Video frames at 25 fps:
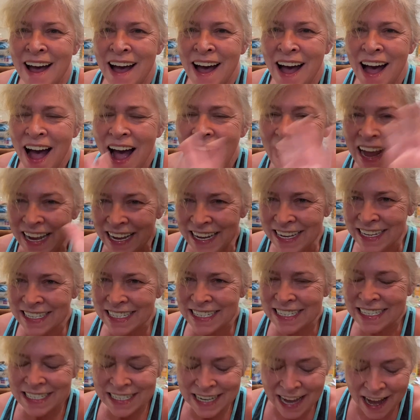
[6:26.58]
Hi,
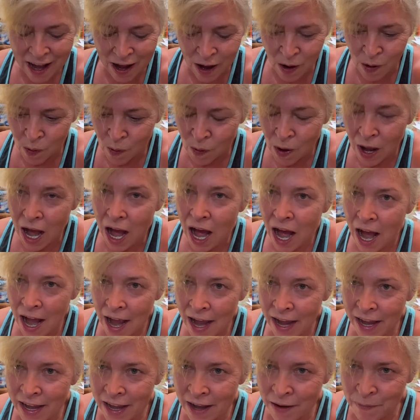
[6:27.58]
so
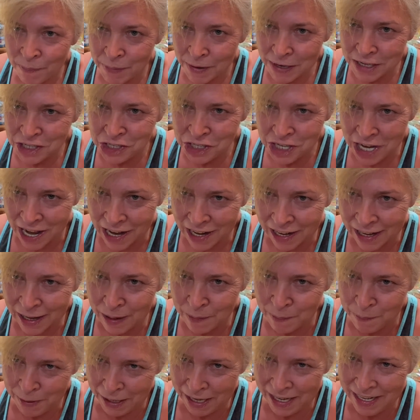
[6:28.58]
I have been
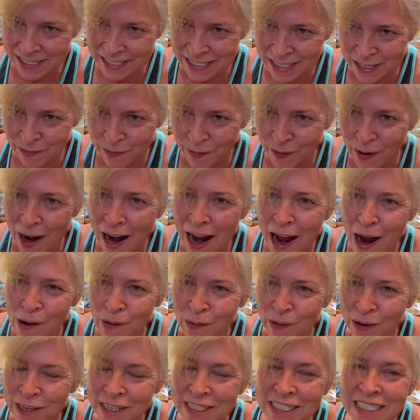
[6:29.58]
shelling beans for
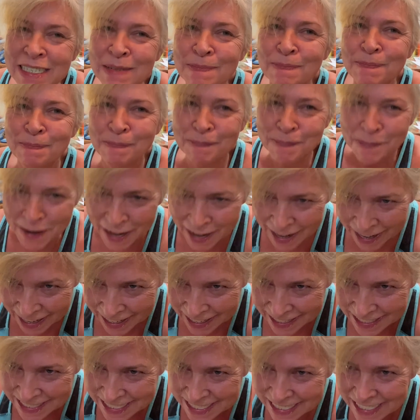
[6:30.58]
hours,
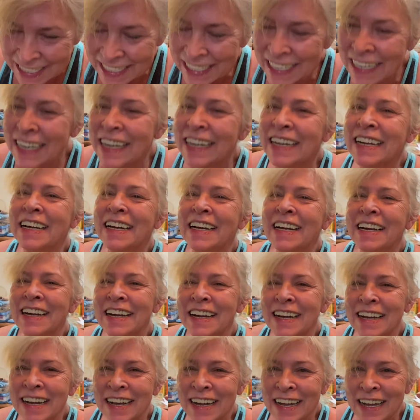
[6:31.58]
but
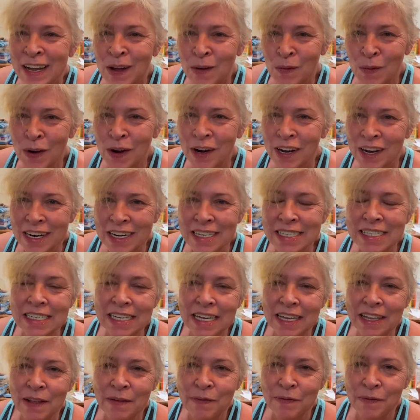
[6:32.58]
we're gonna
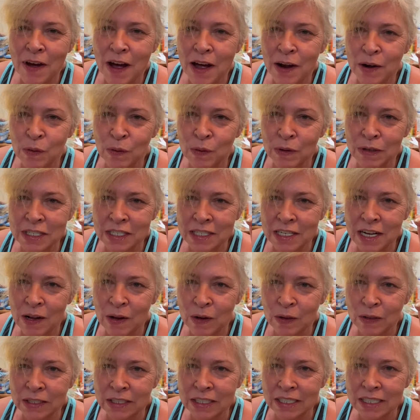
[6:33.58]
see the final
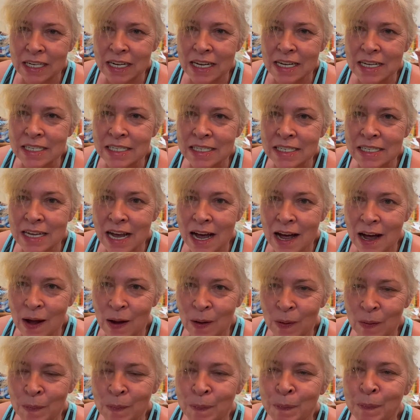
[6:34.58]
result. So,